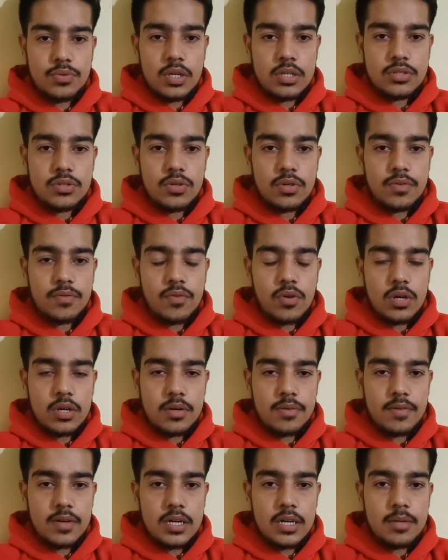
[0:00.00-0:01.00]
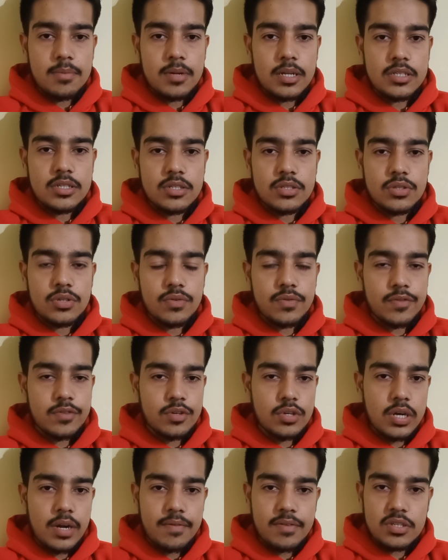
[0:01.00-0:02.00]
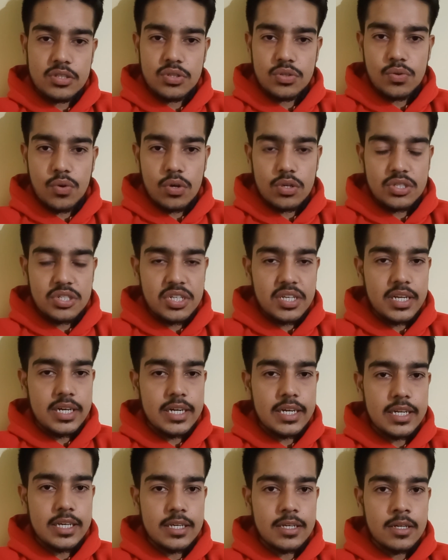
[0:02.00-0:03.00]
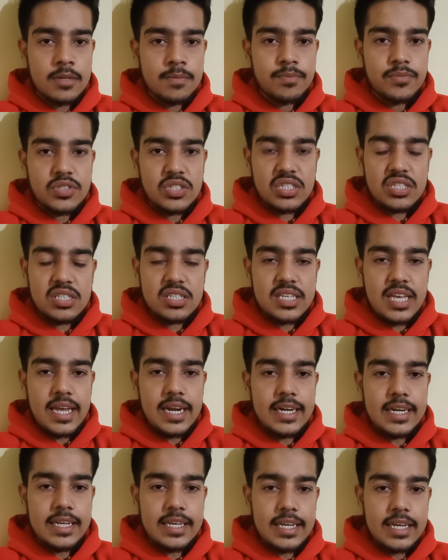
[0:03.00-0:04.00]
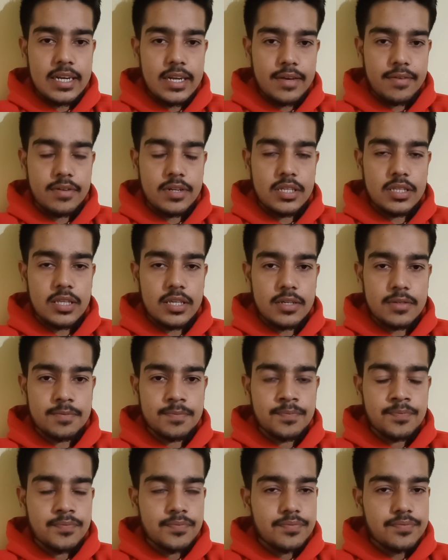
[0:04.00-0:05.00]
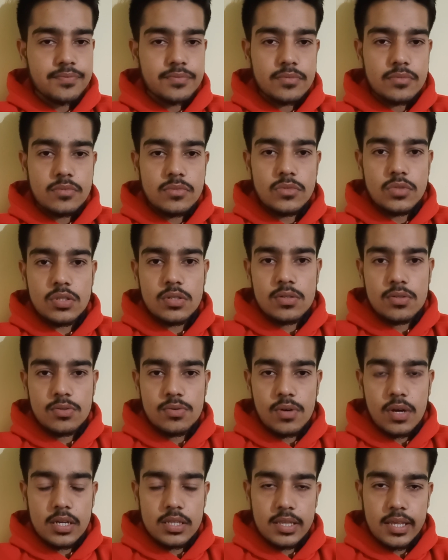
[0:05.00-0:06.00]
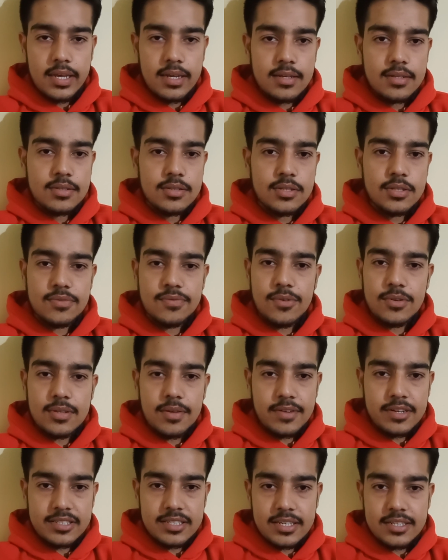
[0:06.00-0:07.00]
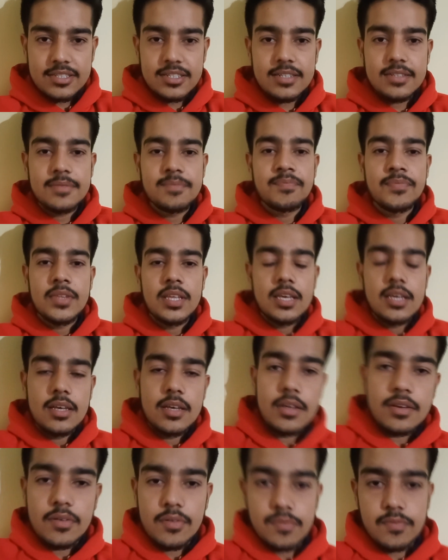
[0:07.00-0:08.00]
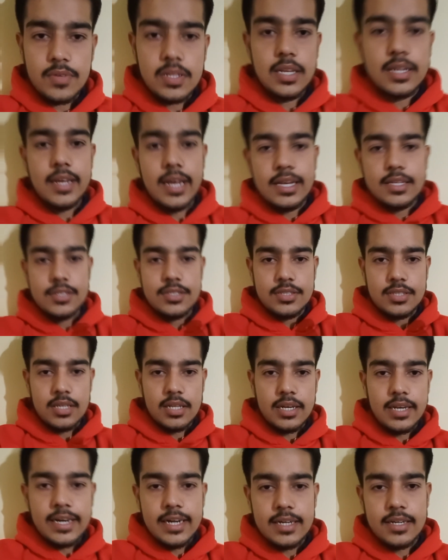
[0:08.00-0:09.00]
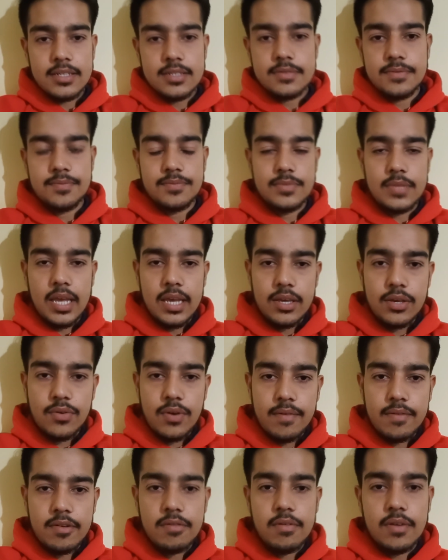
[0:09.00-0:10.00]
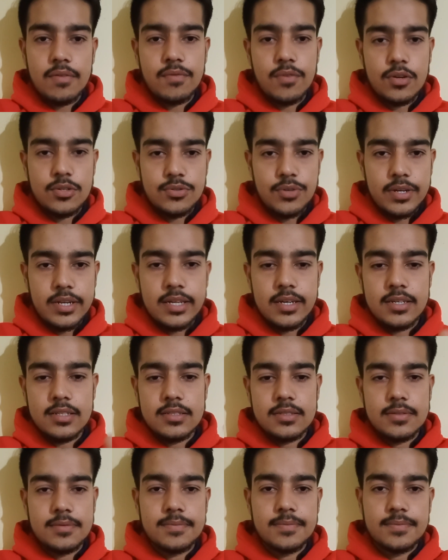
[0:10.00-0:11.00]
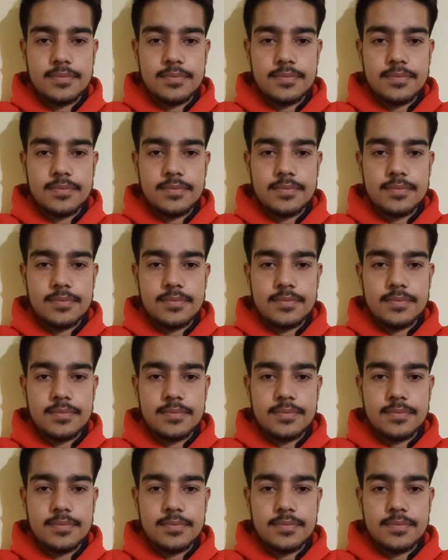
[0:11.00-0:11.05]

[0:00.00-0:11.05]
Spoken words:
does not want worldly pleasures, who refers to austerity, sincerity, and everything. So I think this was our session. We'll catch later. Thank you everyone for joining us.